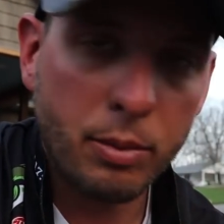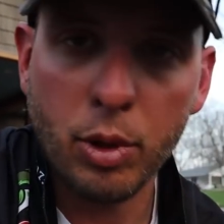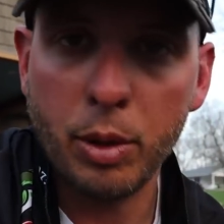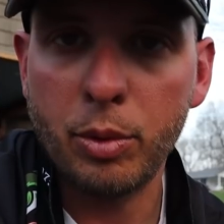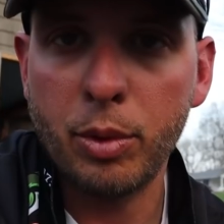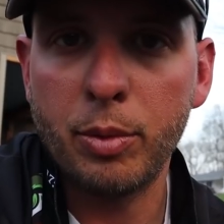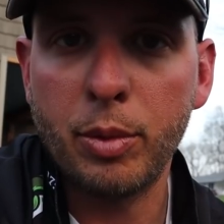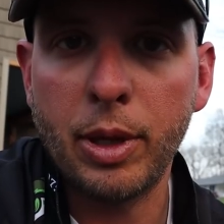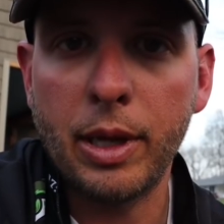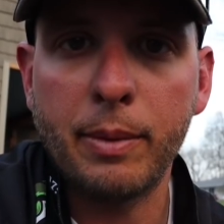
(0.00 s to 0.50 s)

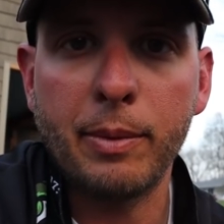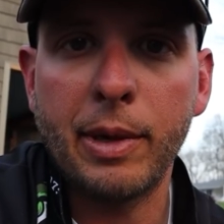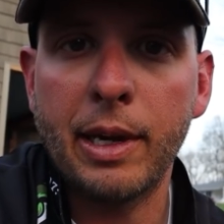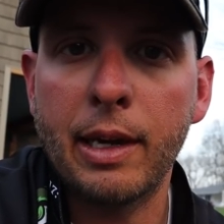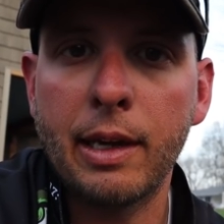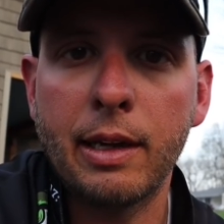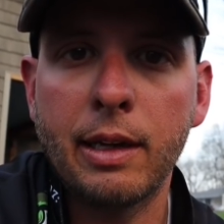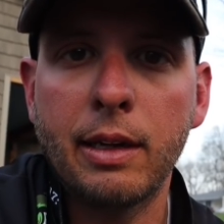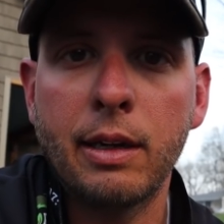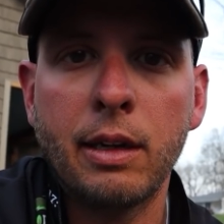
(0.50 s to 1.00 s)
probably put a blade in my
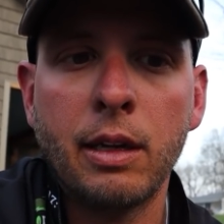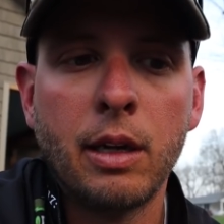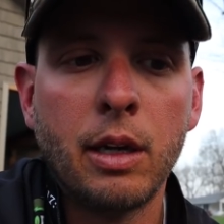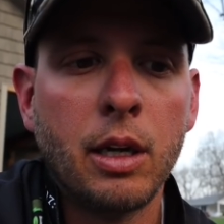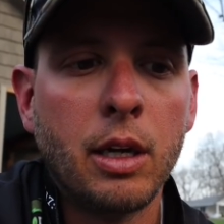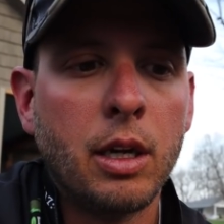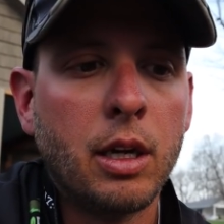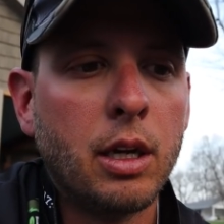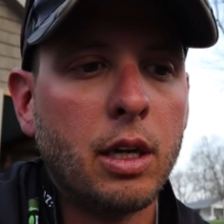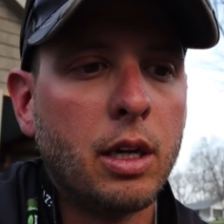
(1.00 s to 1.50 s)
hand,
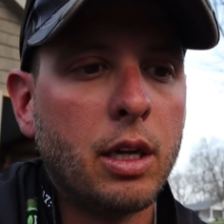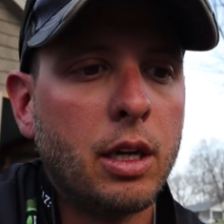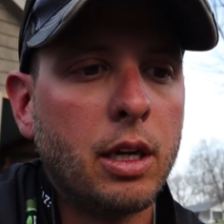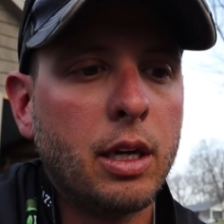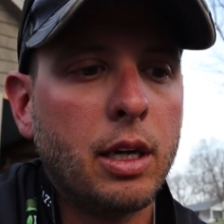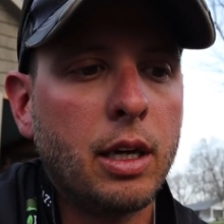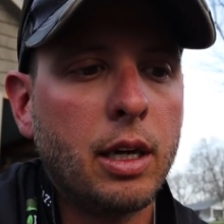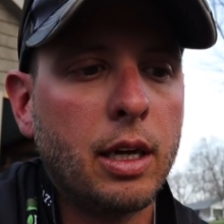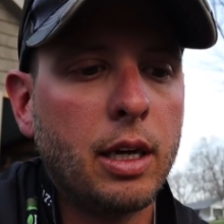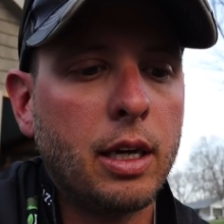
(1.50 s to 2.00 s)

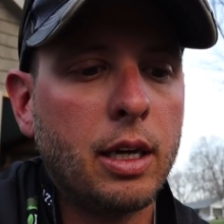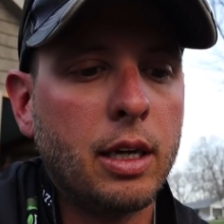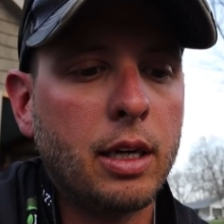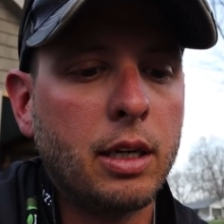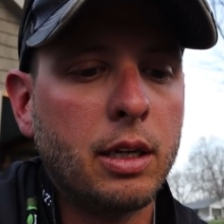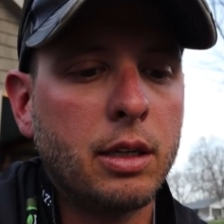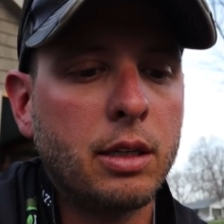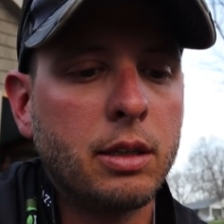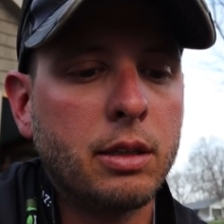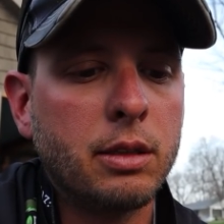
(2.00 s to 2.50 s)

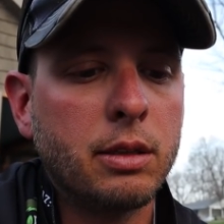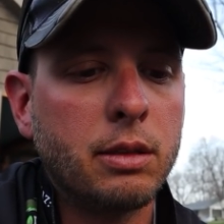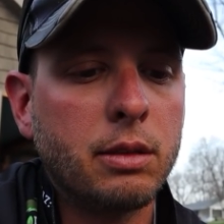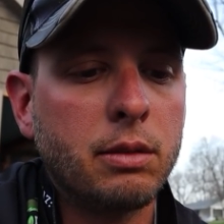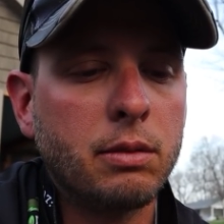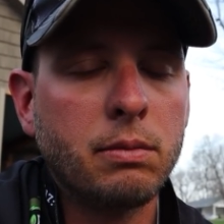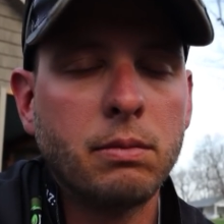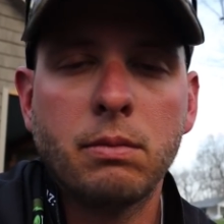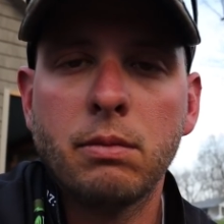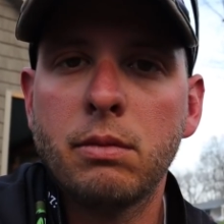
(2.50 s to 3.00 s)

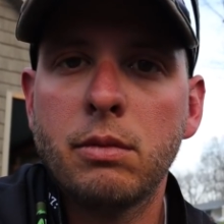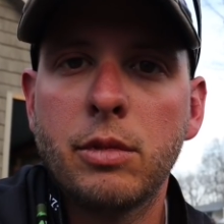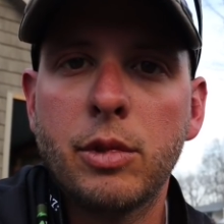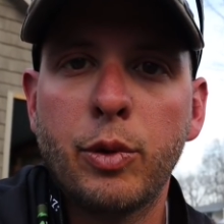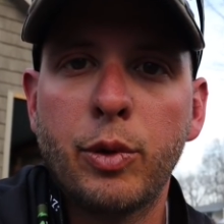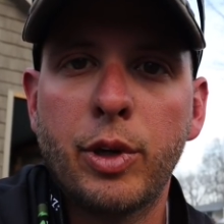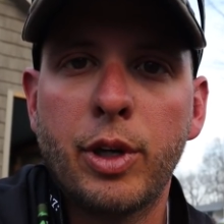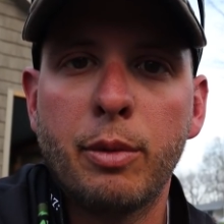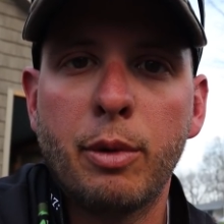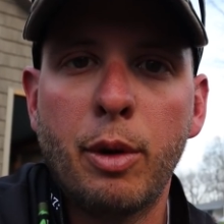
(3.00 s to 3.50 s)
and
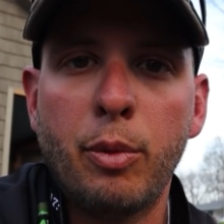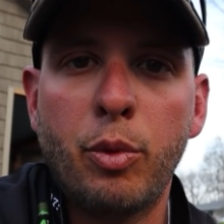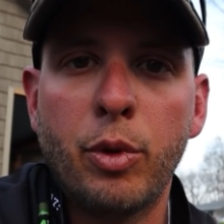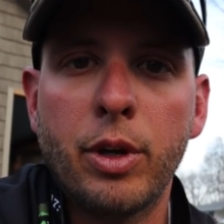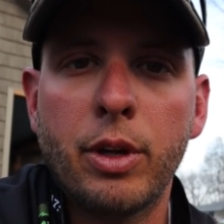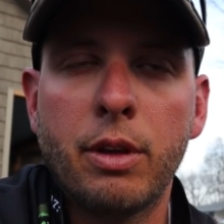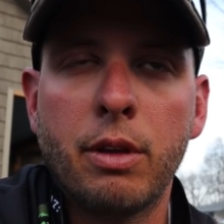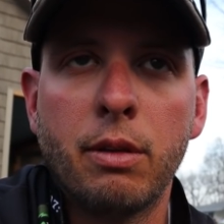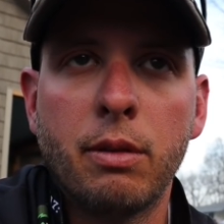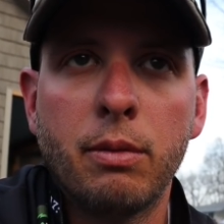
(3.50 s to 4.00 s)
see what we can come up
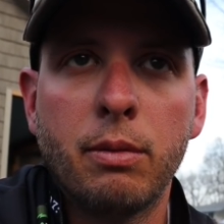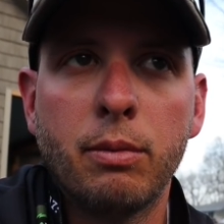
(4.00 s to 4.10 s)
with.